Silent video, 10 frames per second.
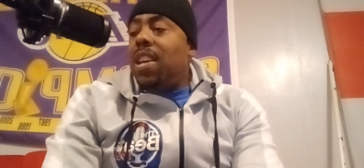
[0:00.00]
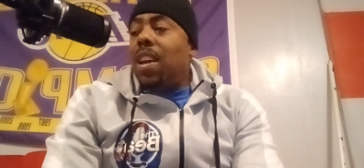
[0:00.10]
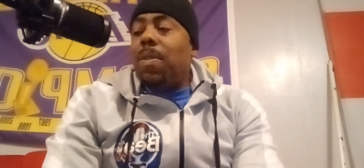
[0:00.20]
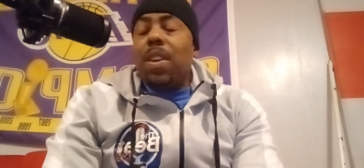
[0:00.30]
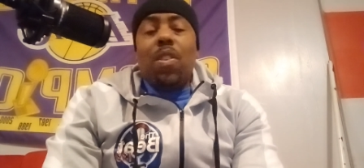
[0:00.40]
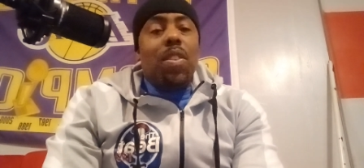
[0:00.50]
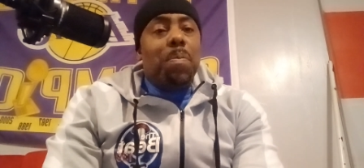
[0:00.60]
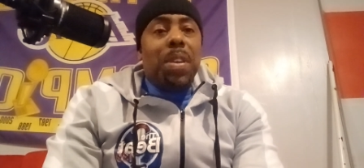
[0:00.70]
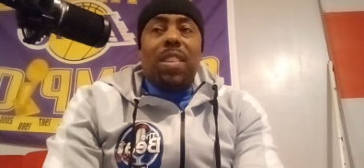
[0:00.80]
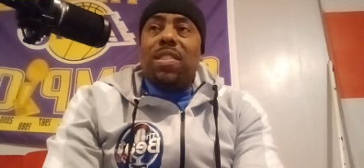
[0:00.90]
If he's going to
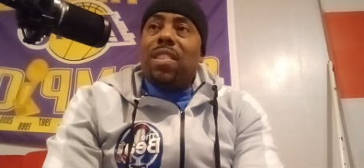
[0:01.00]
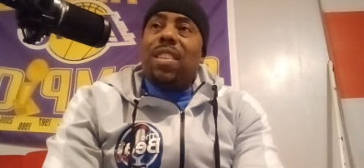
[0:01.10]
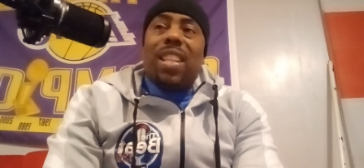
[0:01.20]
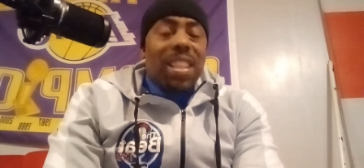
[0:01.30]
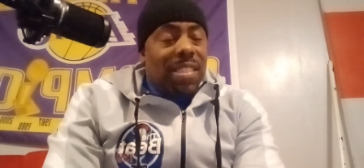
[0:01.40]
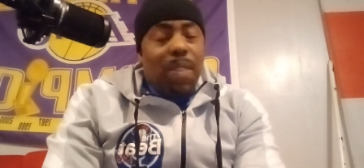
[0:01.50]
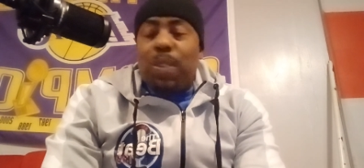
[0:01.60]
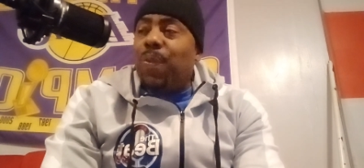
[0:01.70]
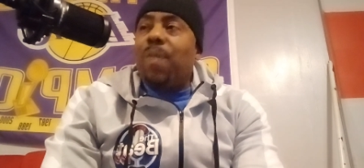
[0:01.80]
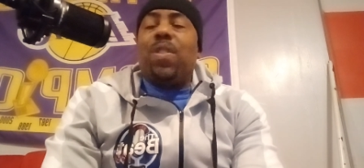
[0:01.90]
be consistent, at least give
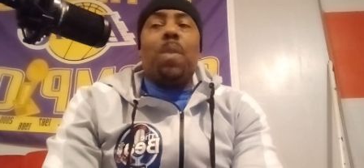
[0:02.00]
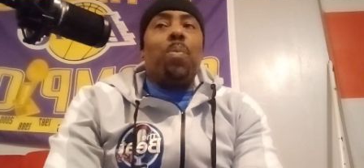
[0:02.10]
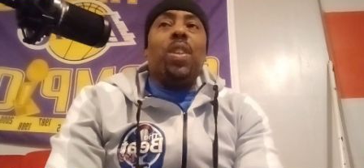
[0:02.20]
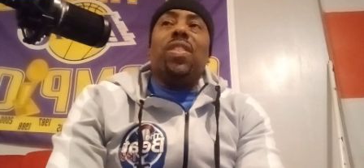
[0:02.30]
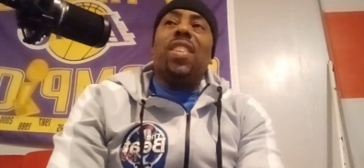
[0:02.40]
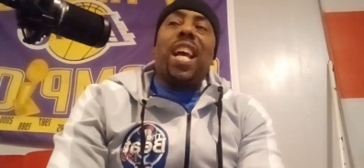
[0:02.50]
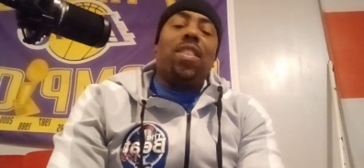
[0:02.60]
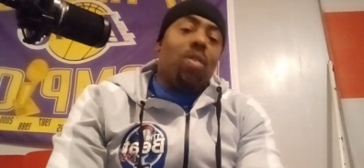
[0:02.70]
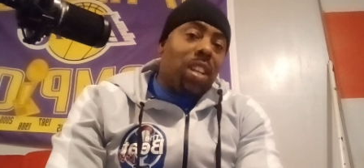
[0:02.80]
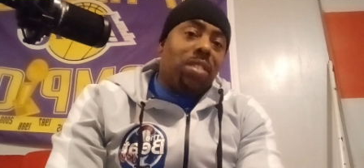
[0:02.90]
us 15 points a
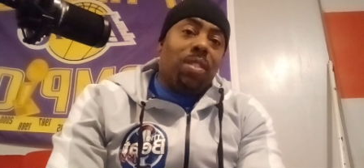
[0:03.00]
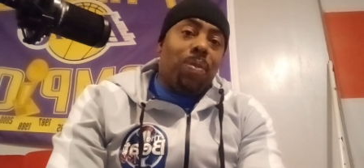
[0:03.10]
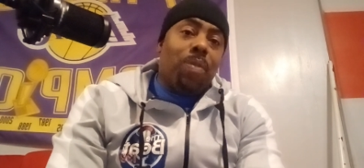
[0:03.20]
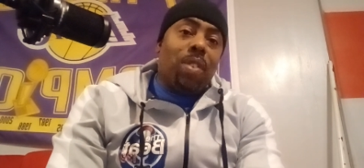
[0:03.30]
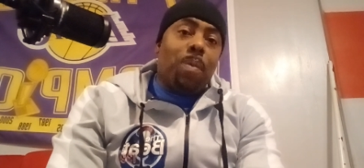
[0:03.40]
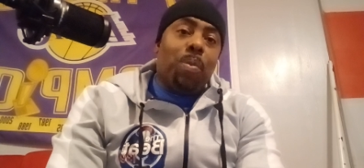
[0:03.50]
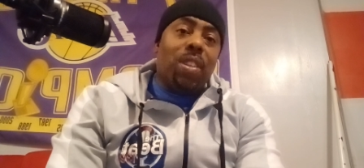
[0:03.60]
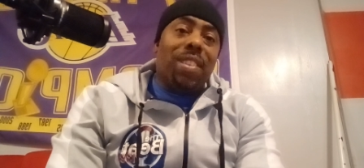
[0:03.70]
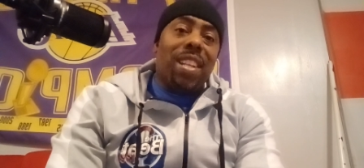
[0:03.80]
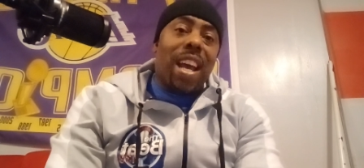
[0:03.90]
night. No less than 15
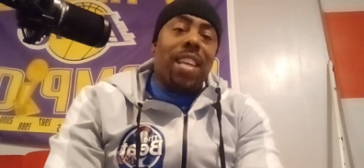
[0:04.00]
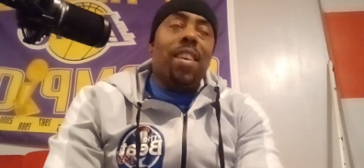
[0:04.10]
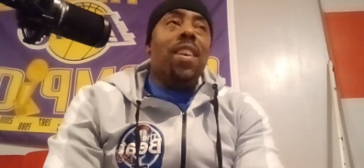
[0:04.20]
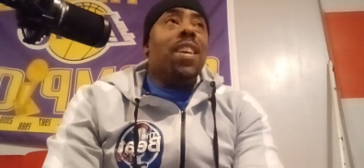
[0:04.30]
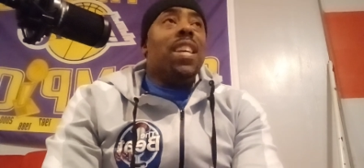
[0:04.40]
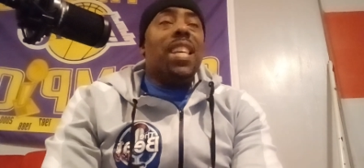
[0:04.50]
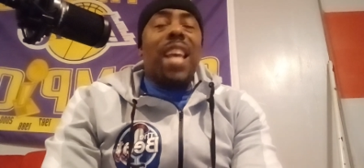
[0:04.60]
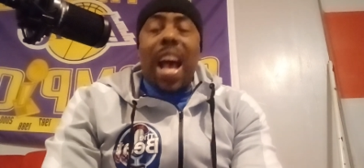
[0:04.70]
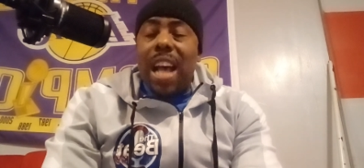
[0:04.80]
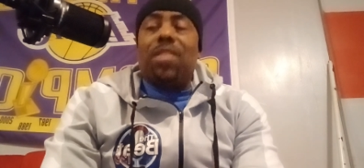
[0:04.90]
points a night. He
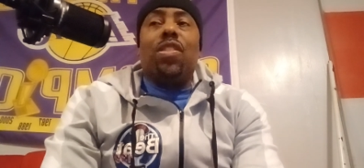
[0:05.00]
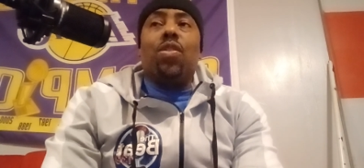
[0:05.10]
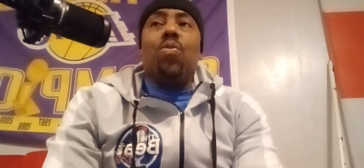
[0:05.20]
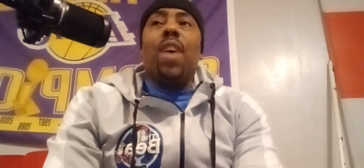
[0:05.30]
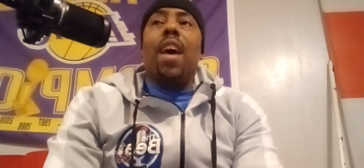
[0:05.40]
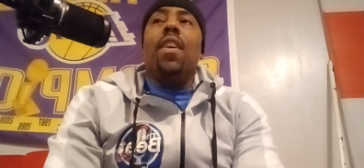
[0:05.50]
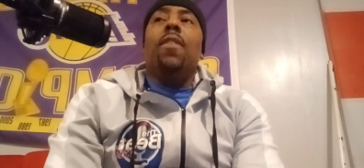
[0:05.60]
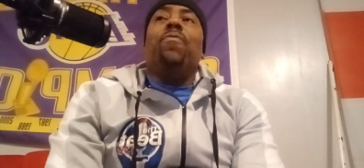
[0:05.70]
has to do that.